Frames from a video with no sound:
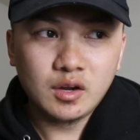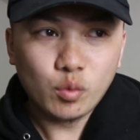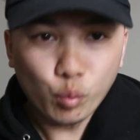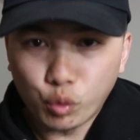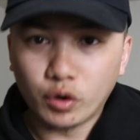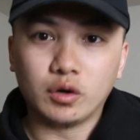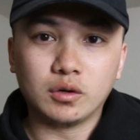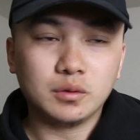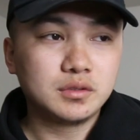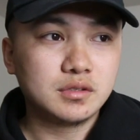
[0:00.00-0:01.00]

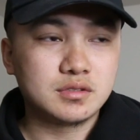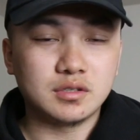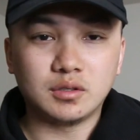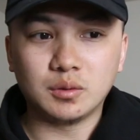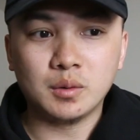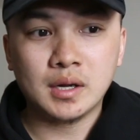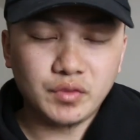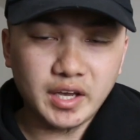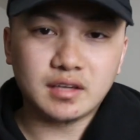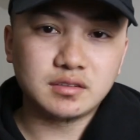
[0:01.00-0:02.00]
world, so
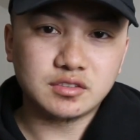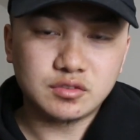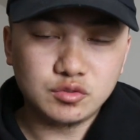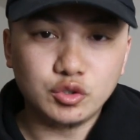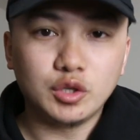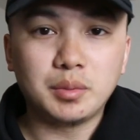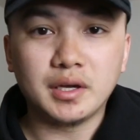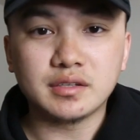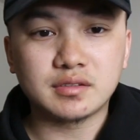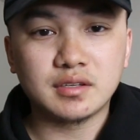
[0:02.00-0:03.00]
yeah, just do your
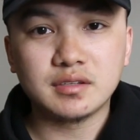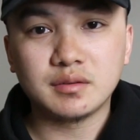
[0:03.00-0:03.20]
best.